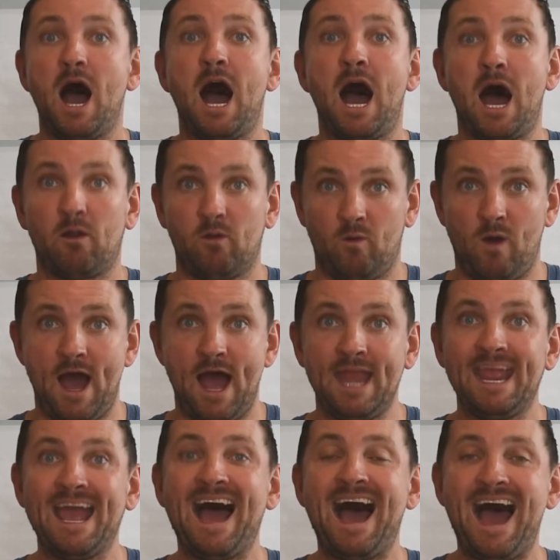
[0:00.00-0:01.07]

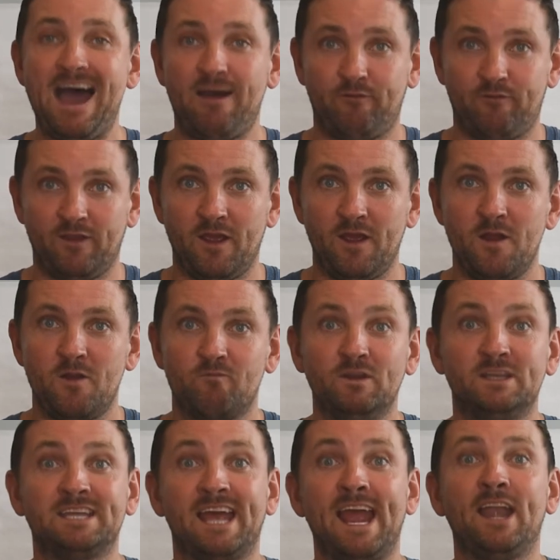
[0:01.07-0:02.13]
ROI after
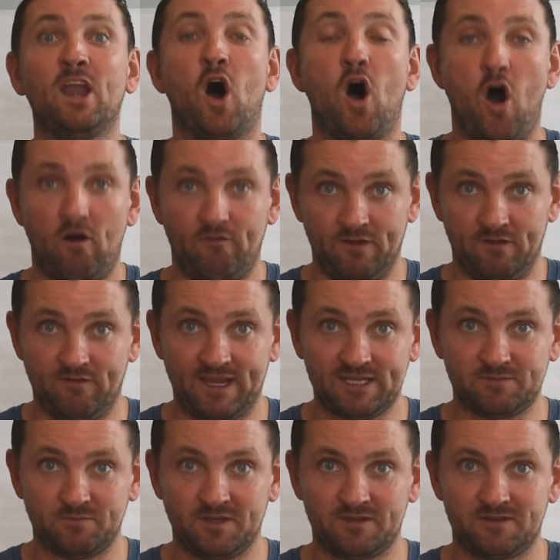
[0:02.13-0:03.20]
return of
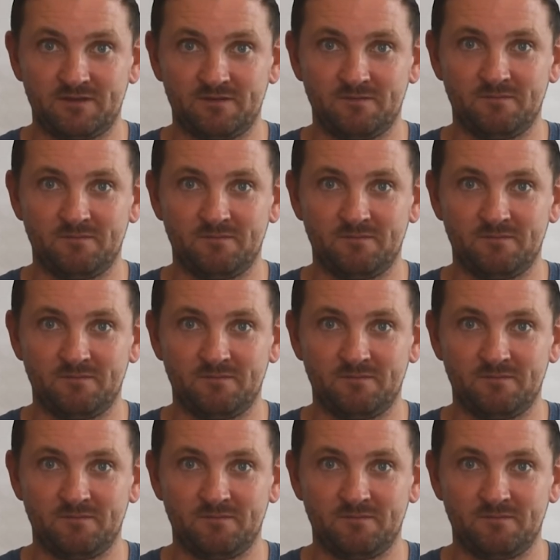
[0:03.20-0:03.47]
investment.